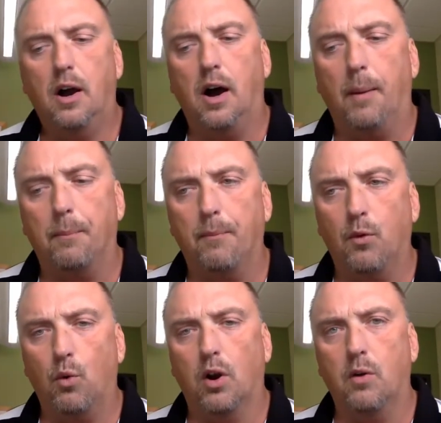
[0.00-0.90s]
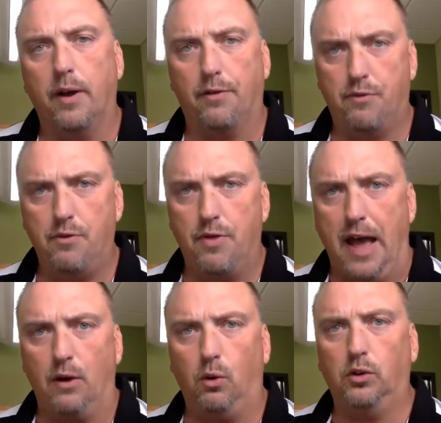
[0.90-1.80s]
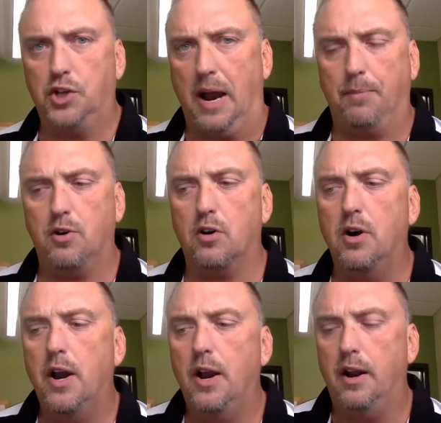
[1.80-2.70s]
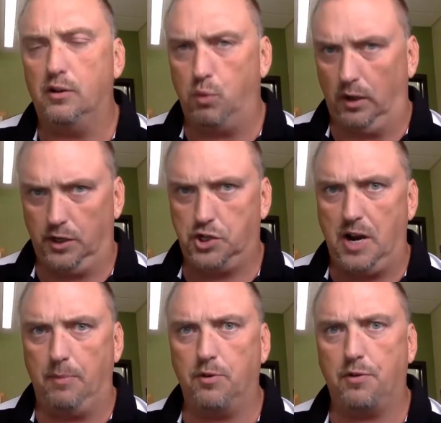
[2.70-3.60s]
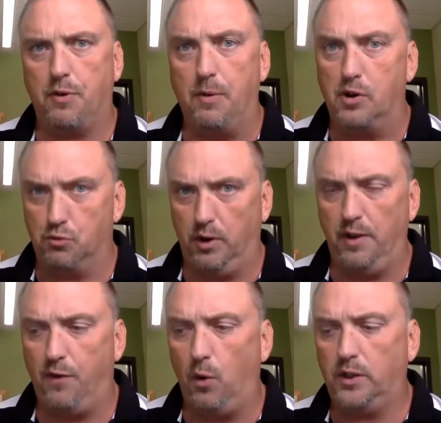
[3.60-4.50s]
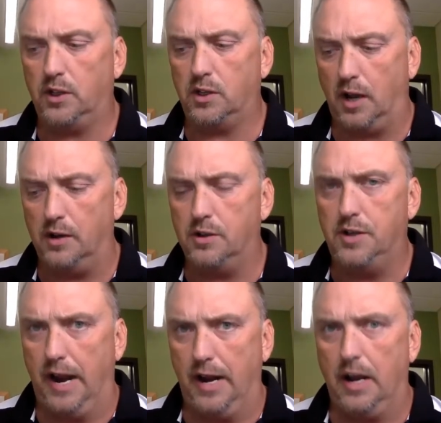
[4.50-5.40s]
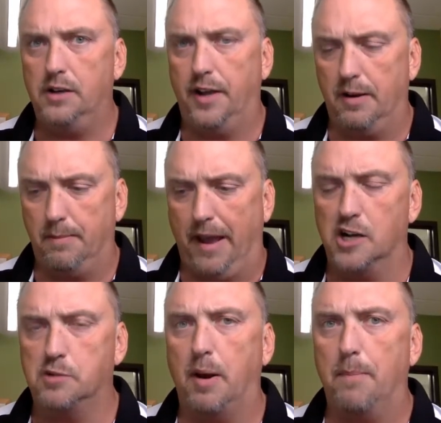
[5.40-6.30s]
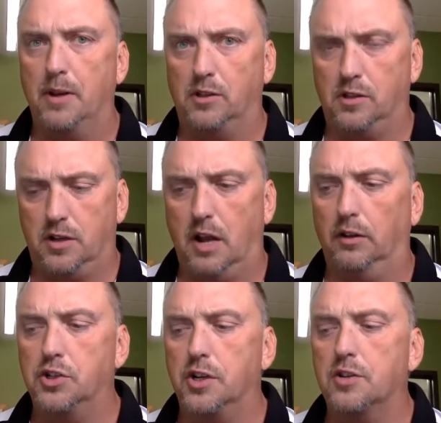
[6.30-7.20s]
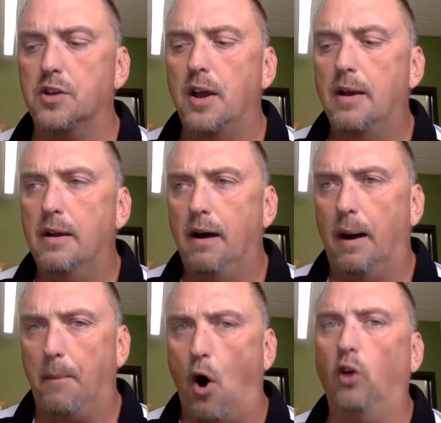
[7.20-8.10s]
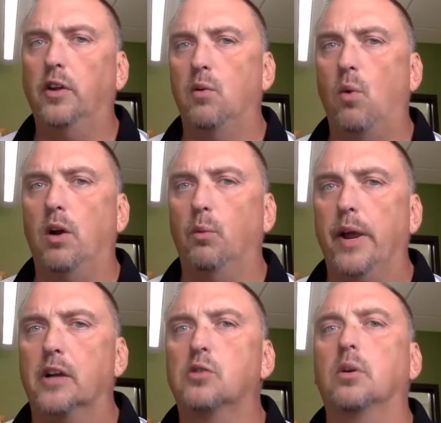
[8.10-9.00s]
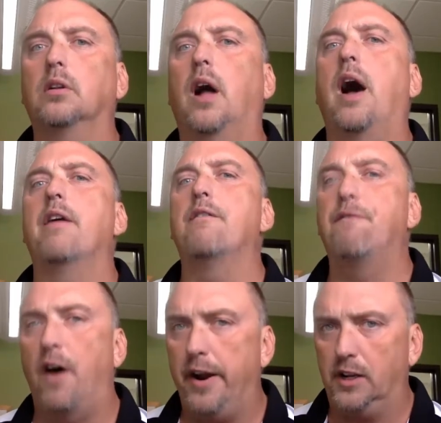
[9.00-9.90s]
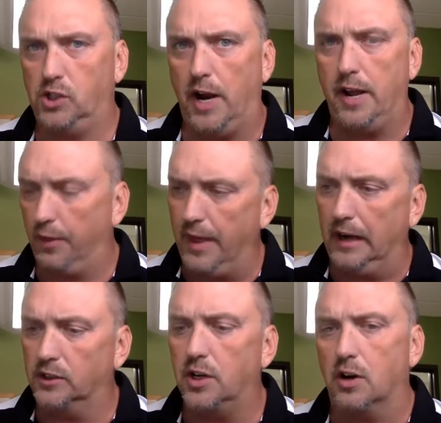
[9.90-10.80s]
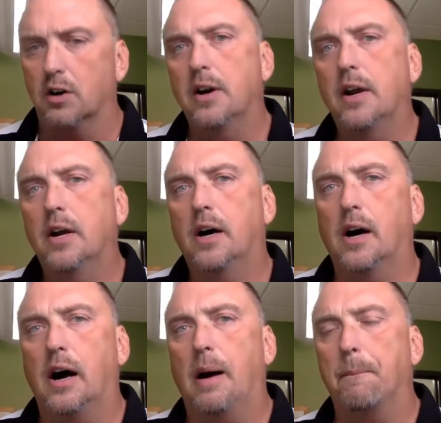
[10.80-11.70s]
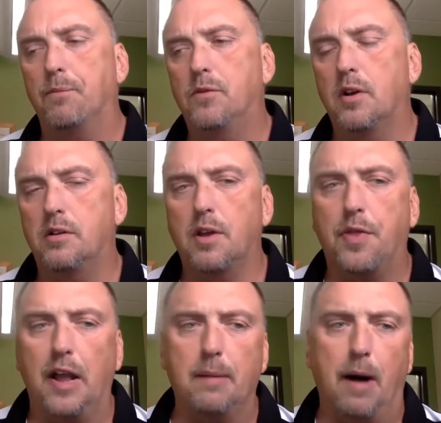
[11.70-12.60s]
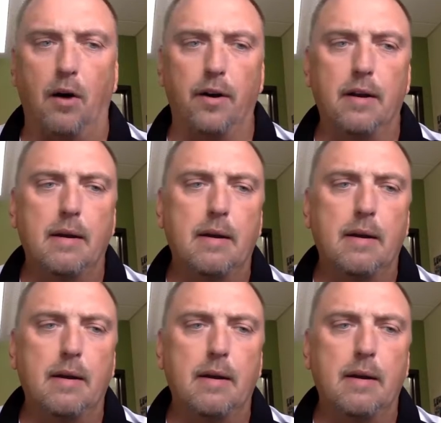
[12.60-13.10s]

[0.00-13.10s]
We're going through that whole chapter as well as chapter 3, which really focuses on data management, business intelligence, all in 1 week. So a lot of fun, exciting things here to think about.